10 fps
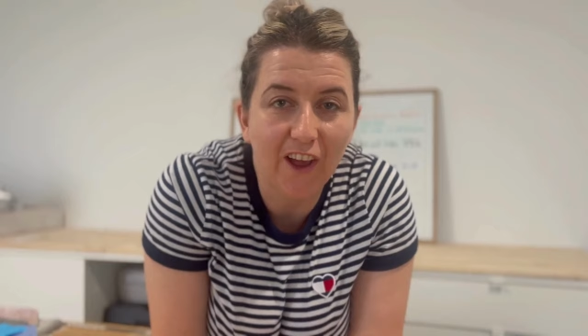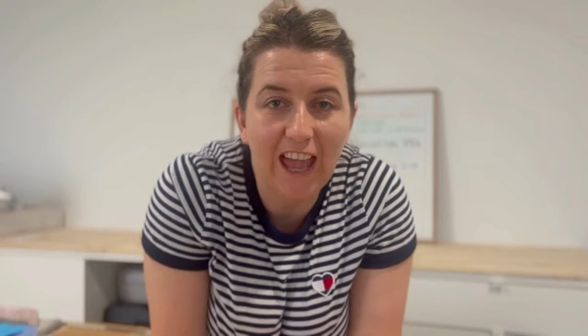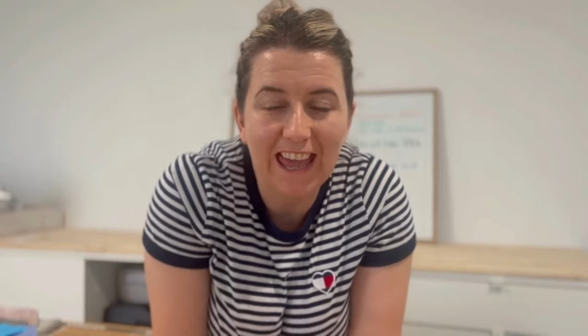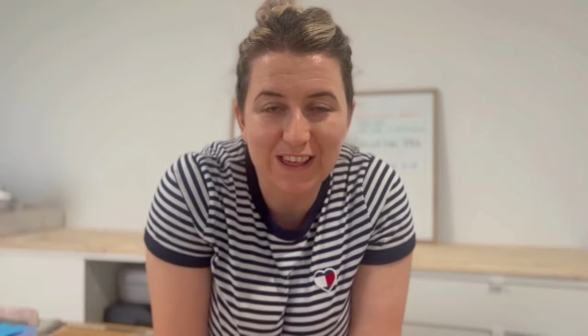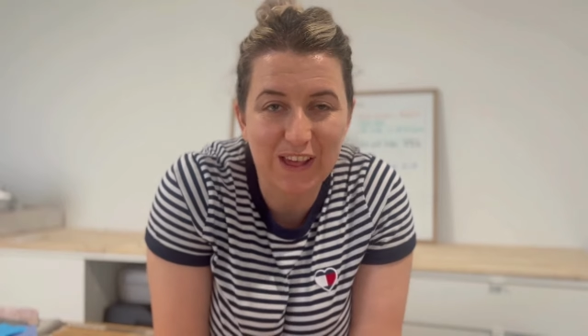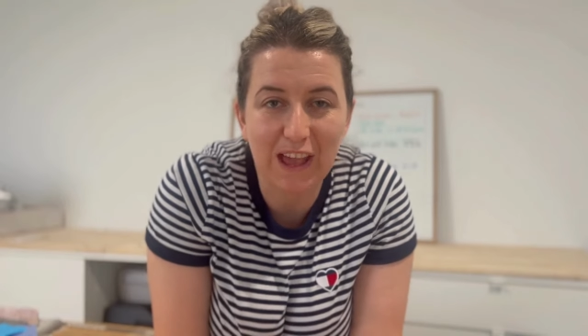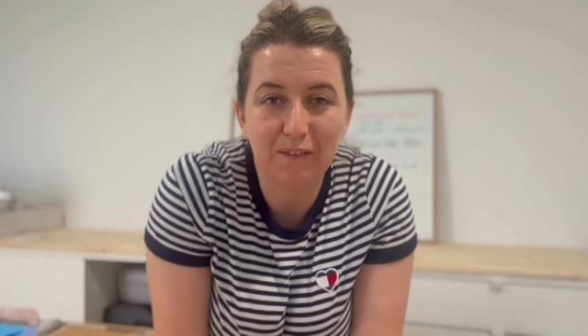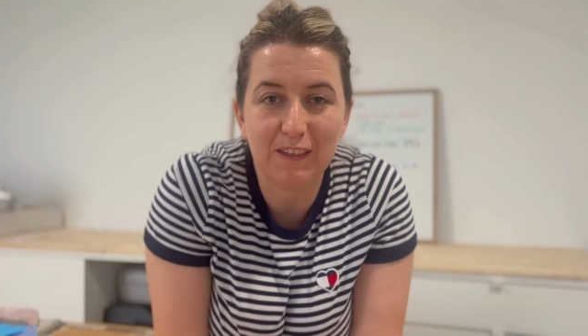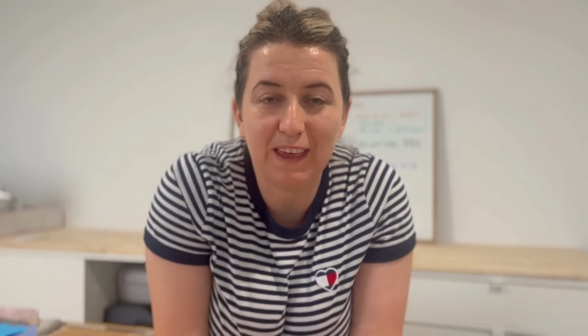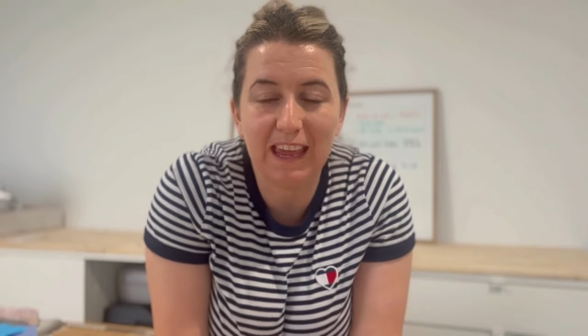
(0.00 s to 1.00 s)
Okay, so
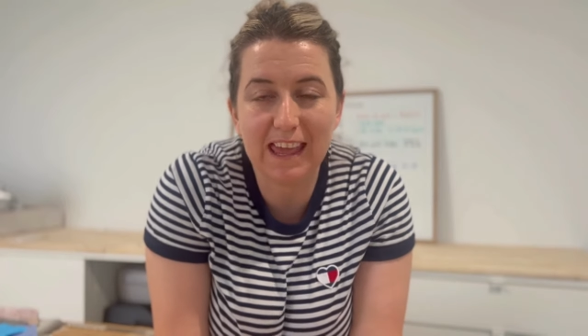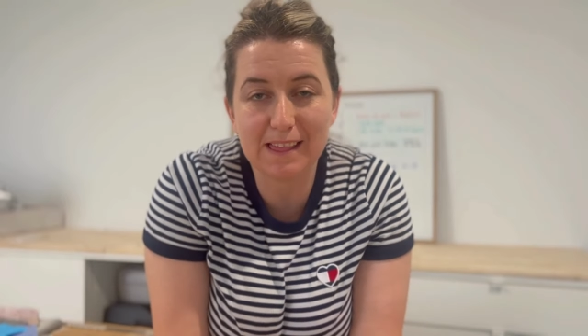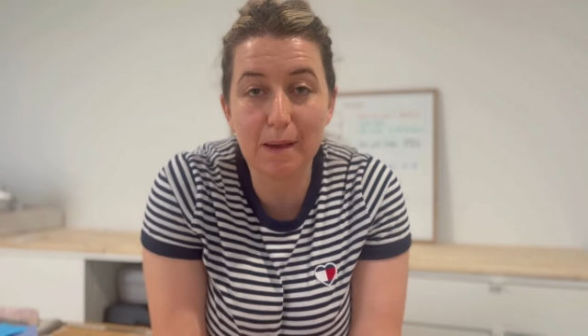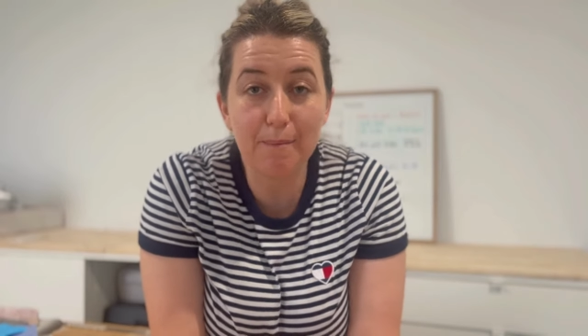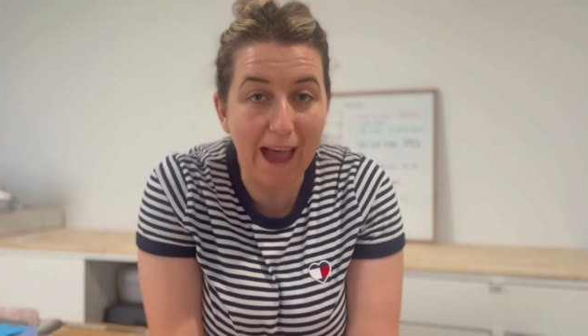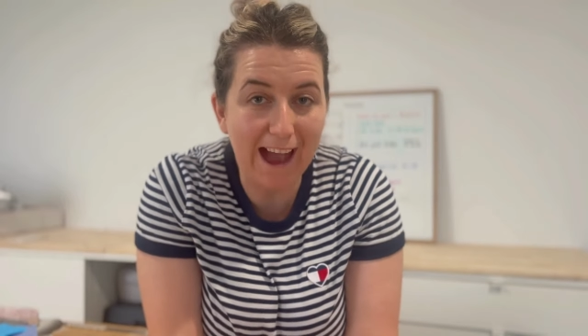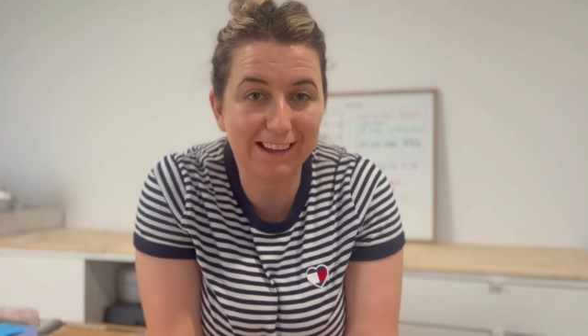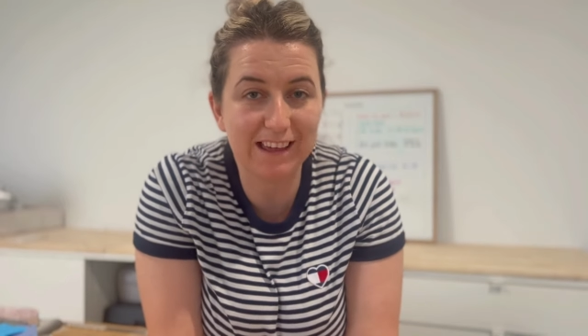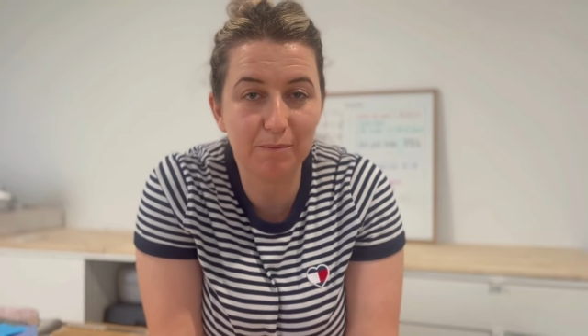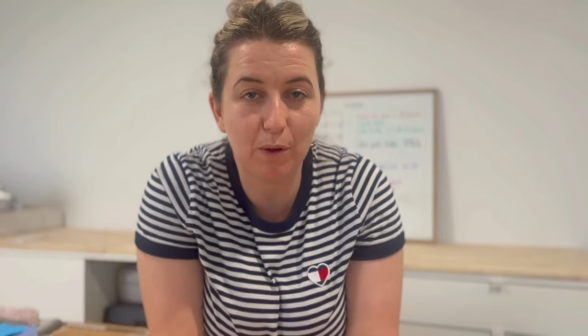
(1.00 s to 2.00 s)
everything is
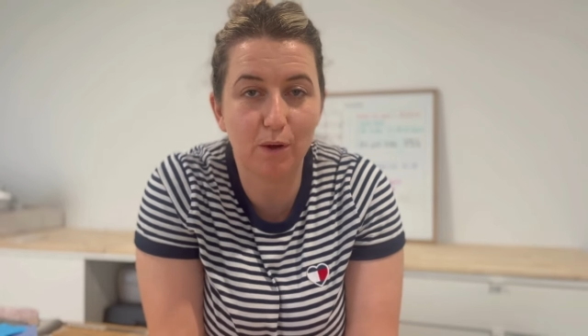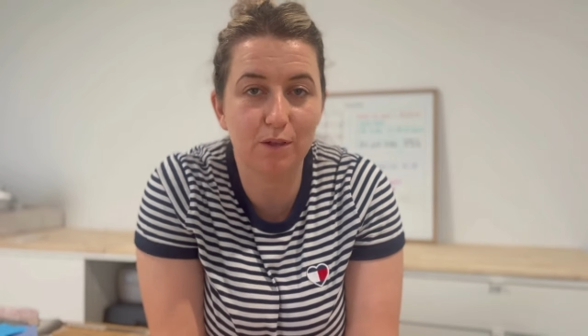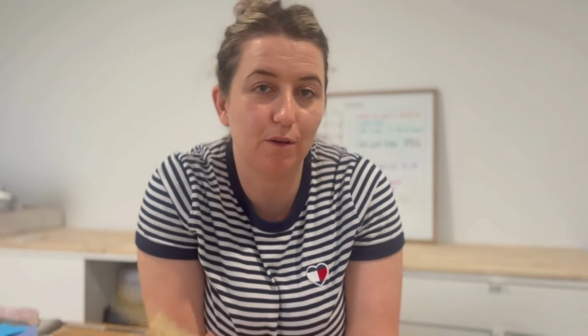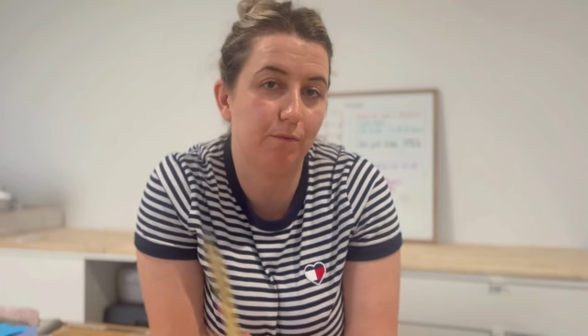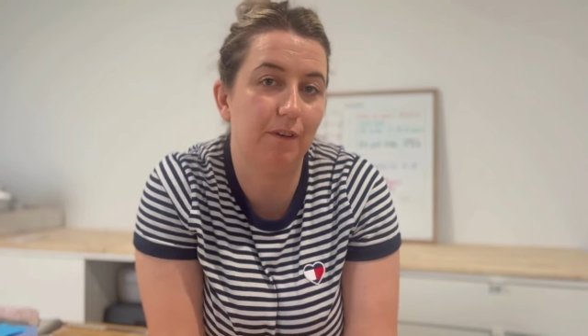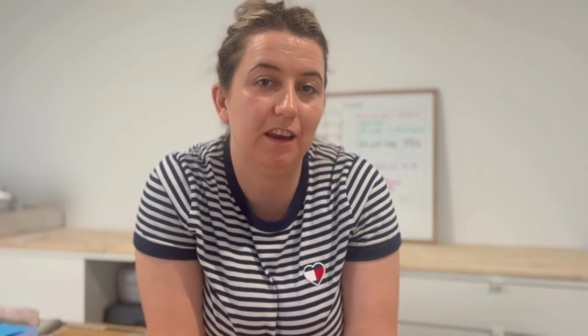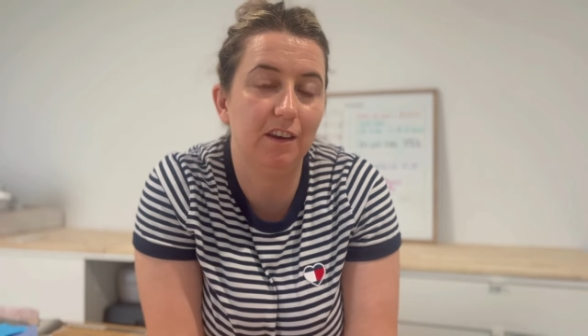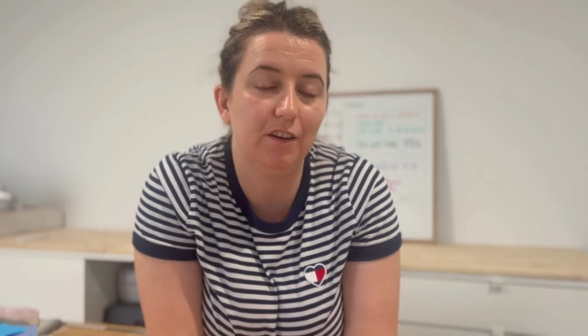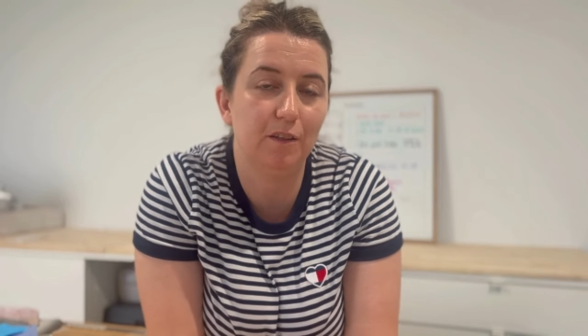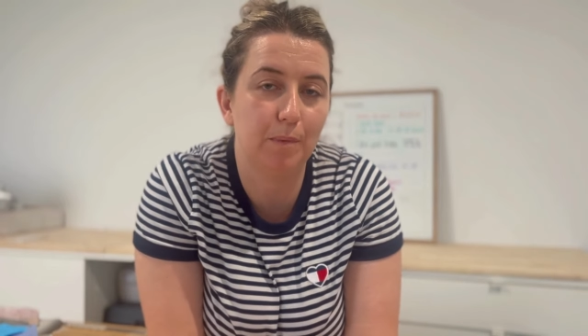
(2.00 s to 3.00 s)
packed and post ready
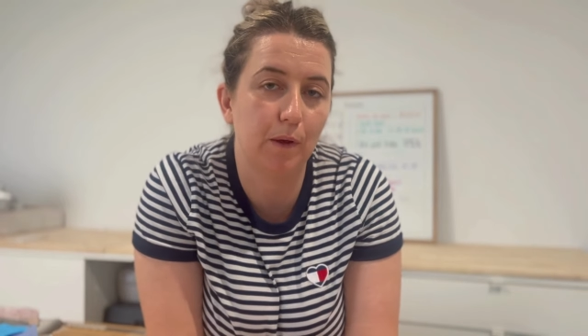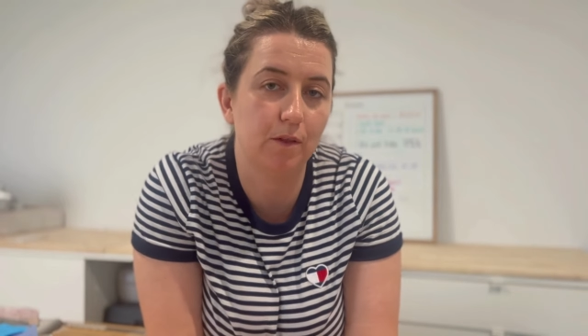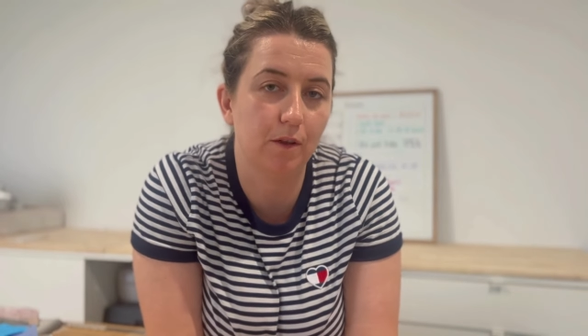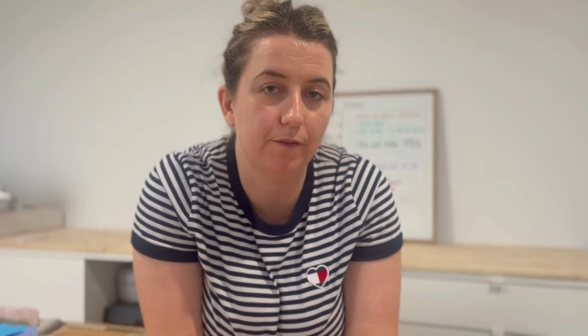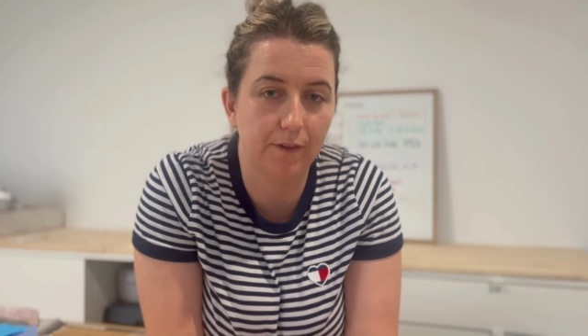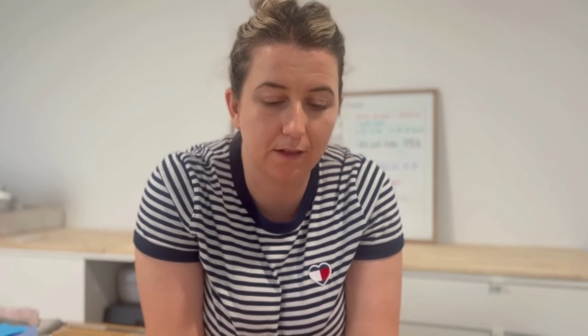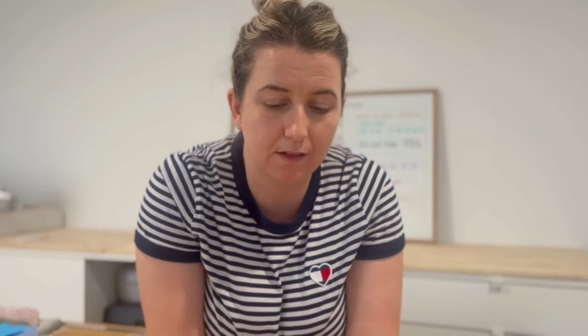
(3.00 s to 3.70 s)
to go to the post office.